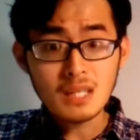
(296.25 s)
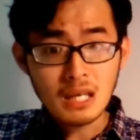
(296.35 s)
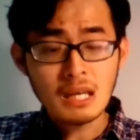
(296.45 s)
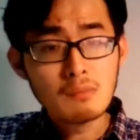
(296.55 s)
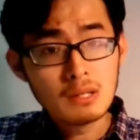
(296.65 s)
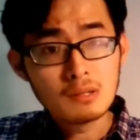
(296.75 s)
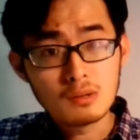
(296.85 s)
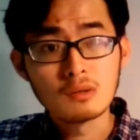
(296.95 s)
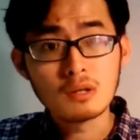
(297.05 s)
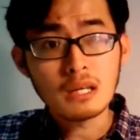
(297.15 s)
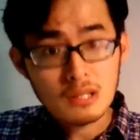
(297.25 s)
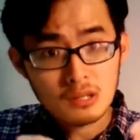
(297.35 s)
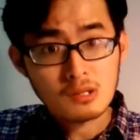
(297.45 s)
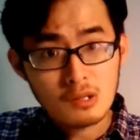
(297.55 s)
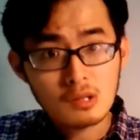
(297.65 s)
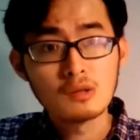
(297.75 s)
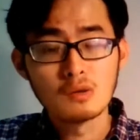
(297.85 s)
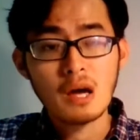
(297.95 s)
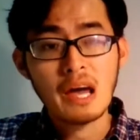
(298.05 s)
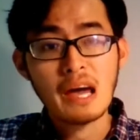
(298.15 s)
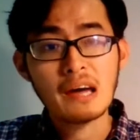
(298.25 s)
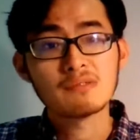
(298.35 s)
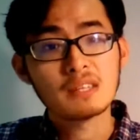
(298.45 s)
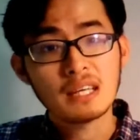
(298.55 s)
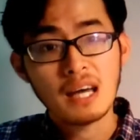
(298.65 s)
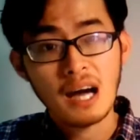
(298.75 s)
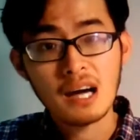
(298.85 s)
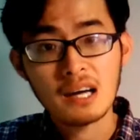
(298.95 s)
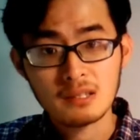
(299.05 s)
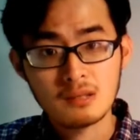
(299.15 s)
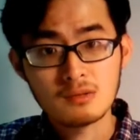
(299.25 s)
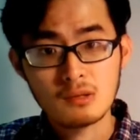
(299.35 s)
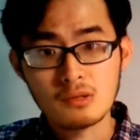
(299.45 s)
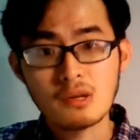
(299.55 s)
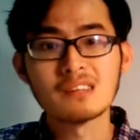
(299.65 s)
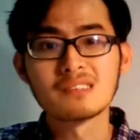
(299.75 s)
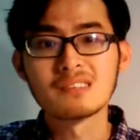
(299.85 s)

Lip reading: even though it still have the high tensile strength.